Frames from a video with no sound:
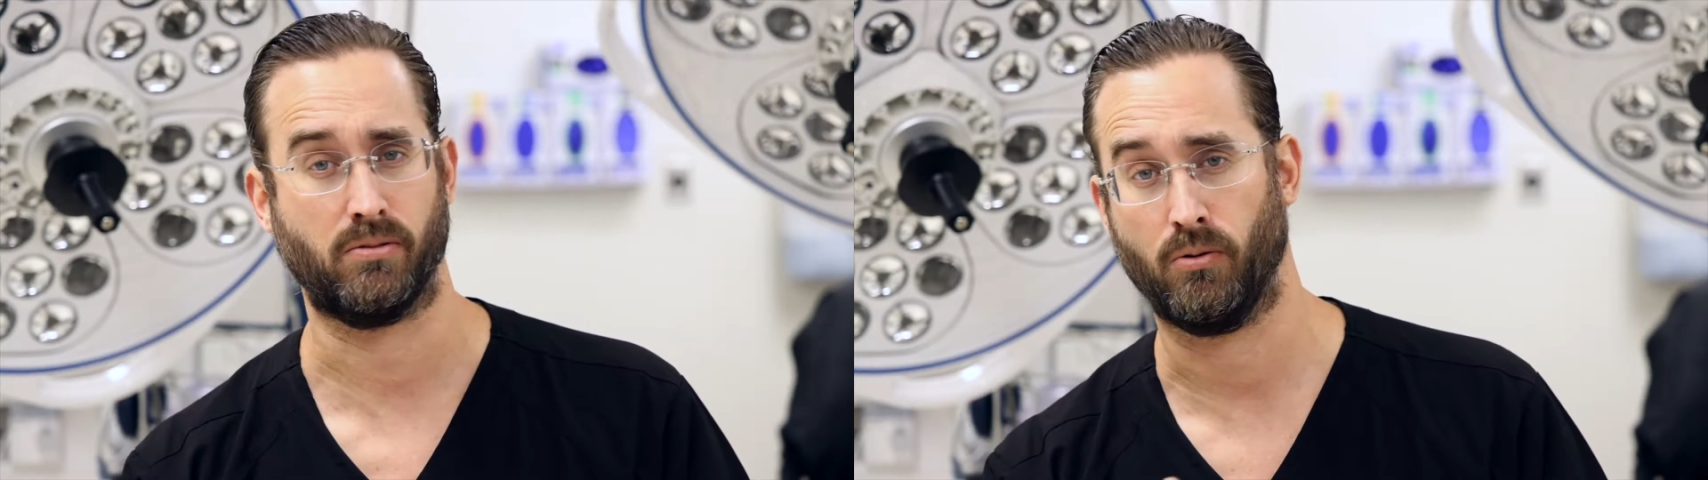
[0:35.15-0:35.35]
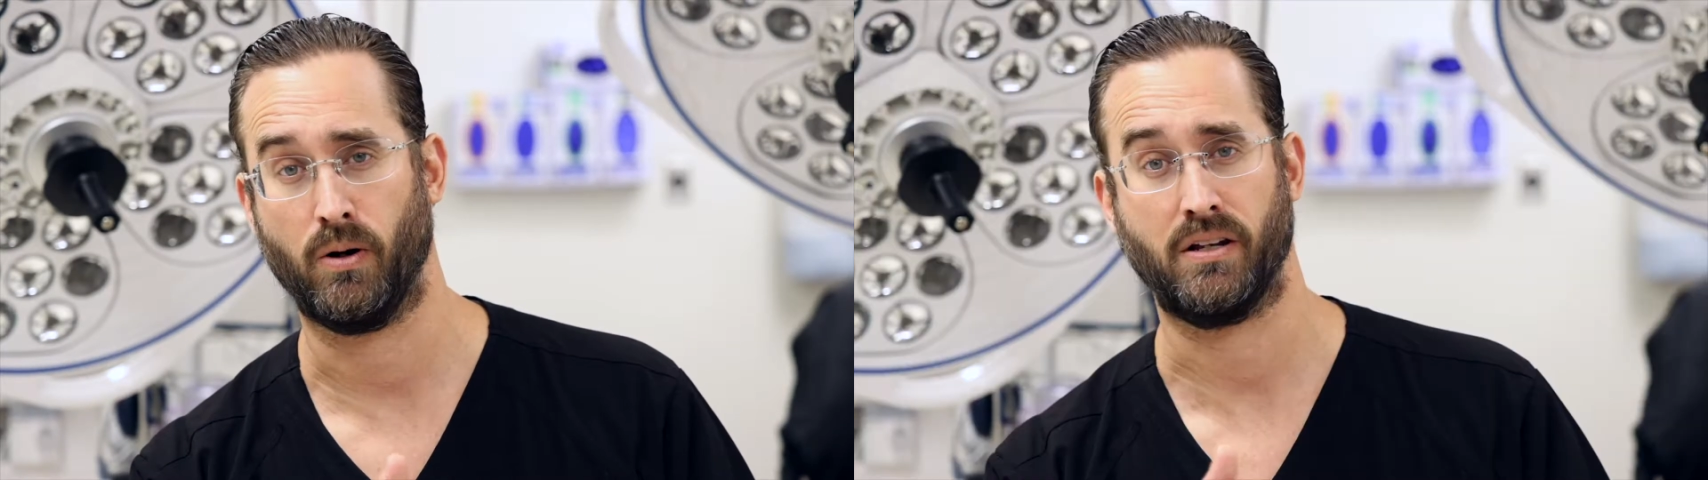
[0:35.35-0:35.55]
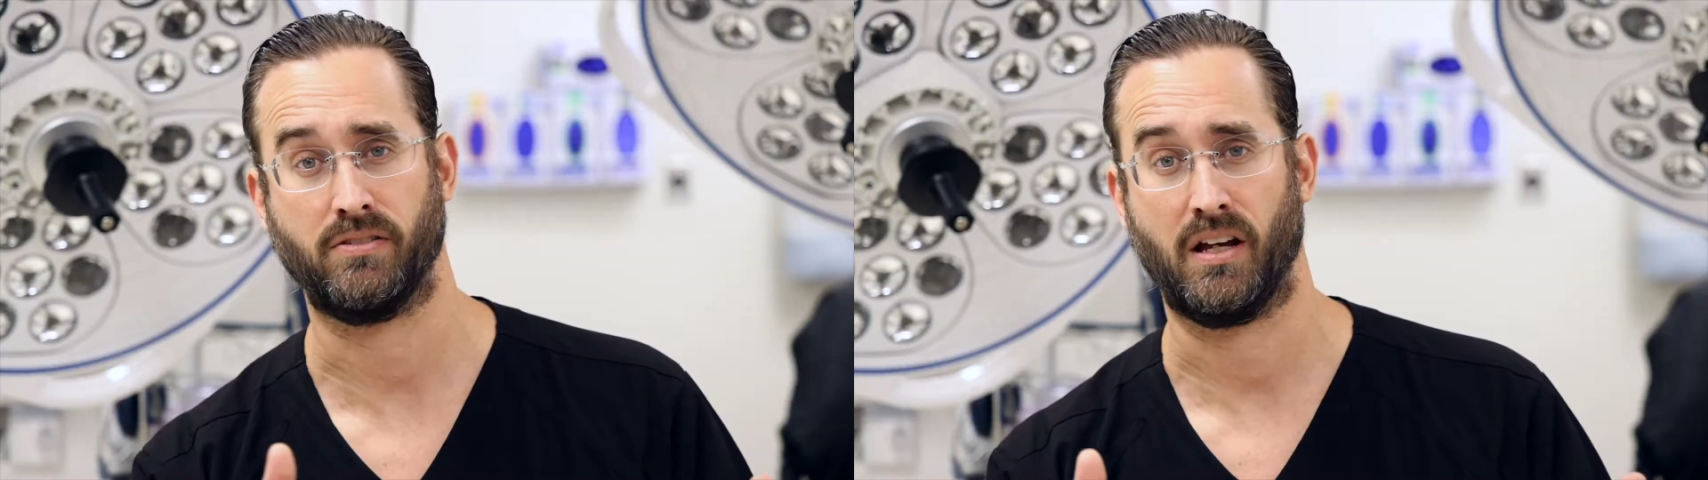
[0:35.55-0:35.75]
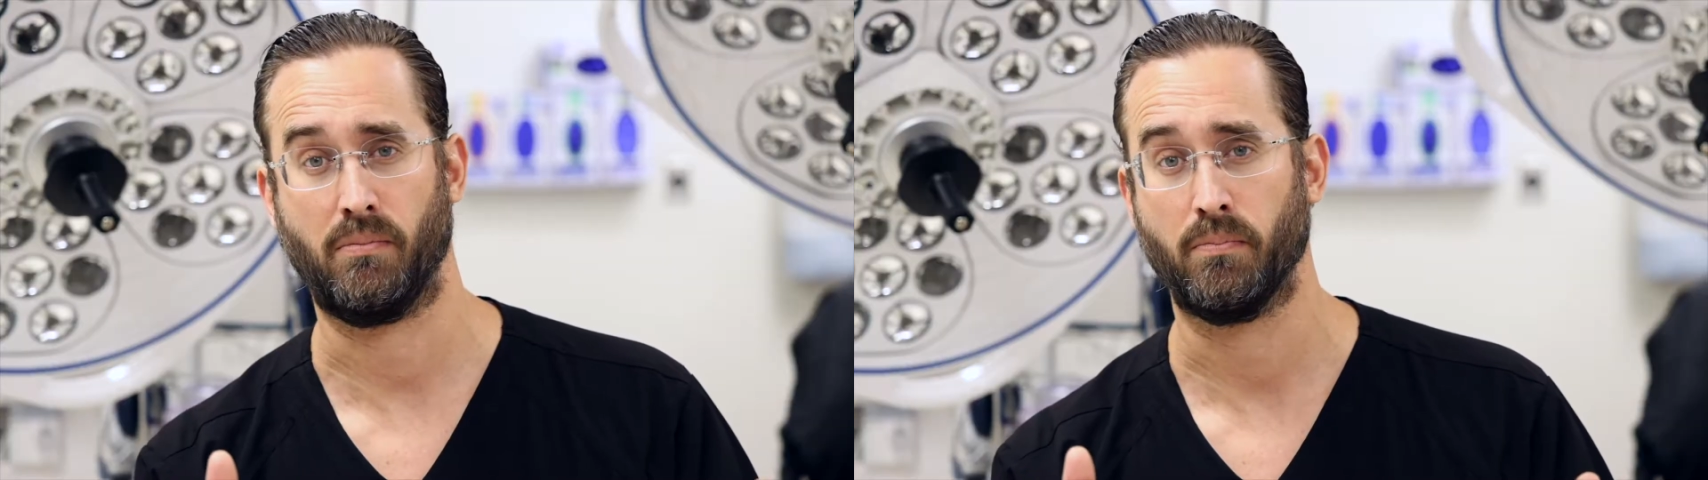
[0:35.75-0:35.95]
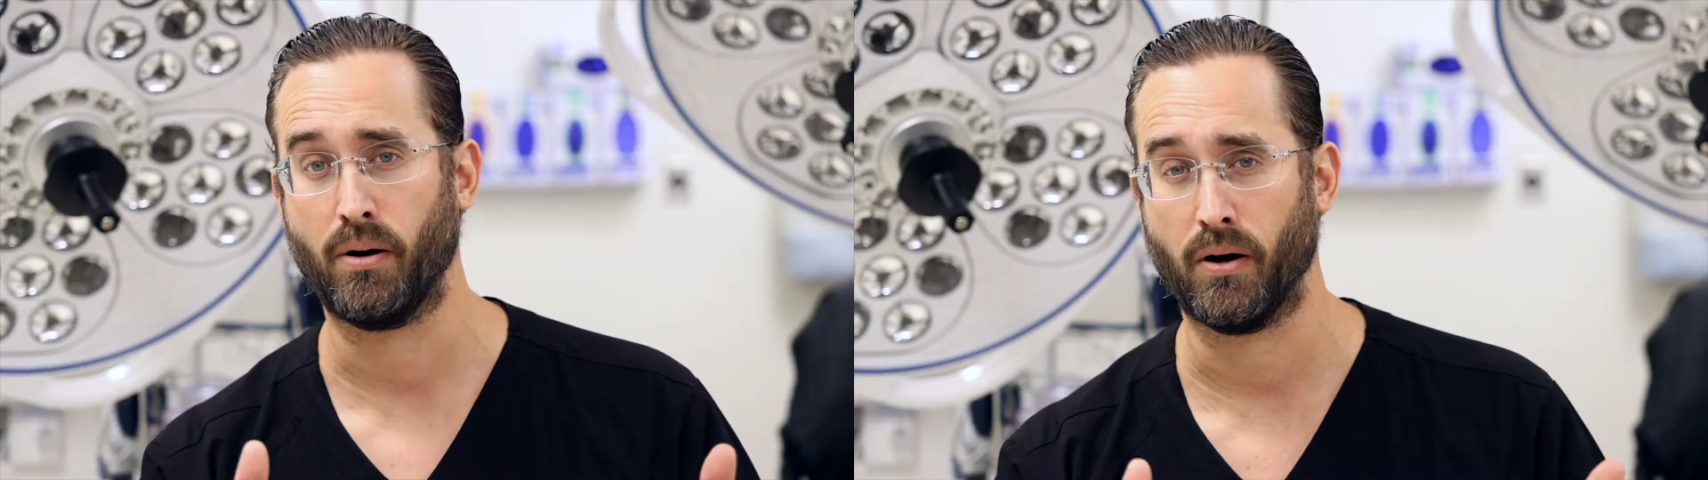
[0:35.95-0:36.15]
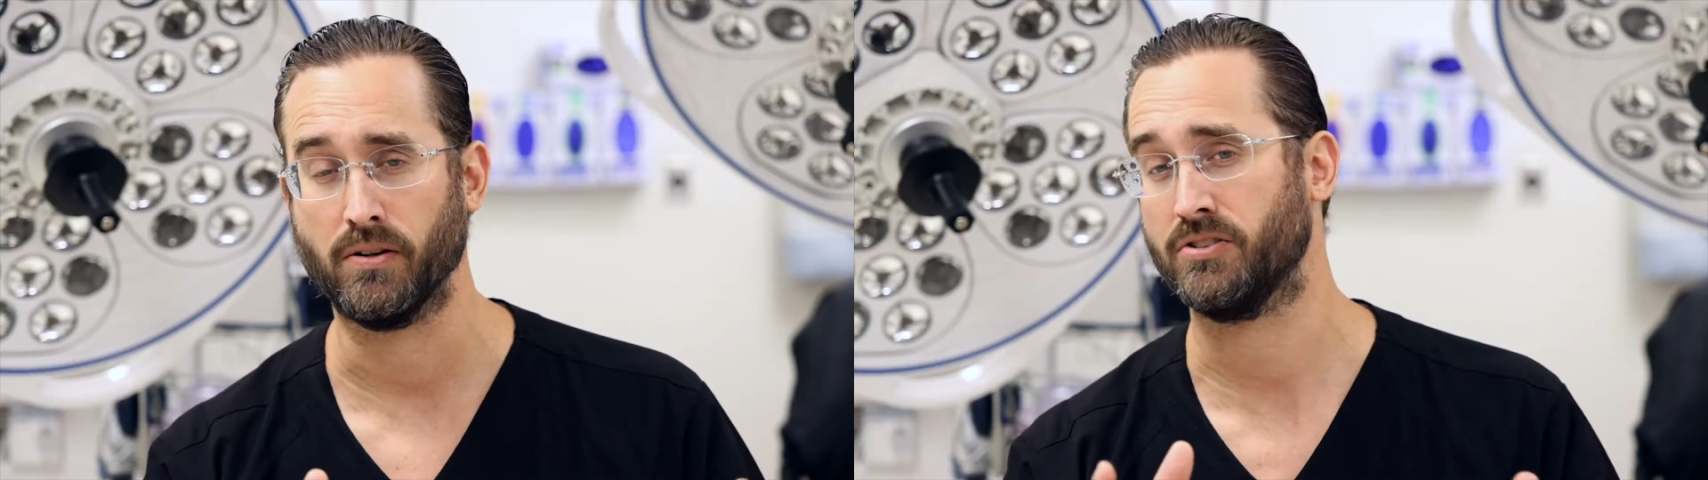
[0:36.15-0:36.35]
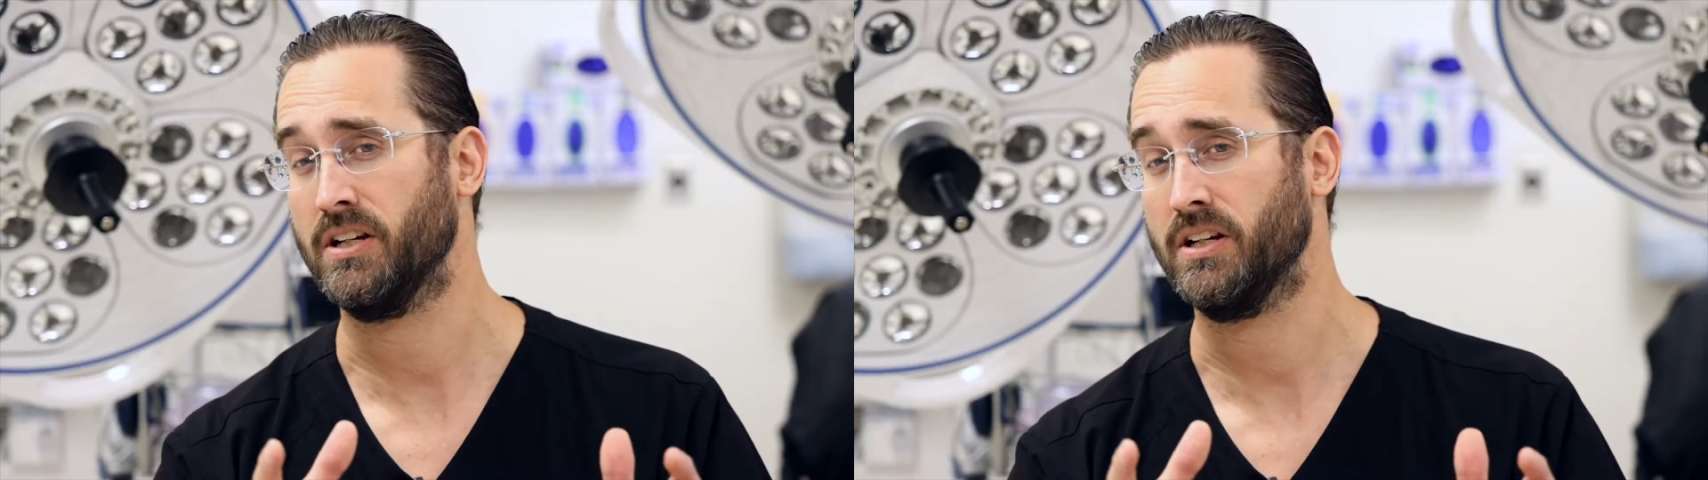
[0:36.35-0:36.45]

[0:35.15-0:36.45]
well, what is a pars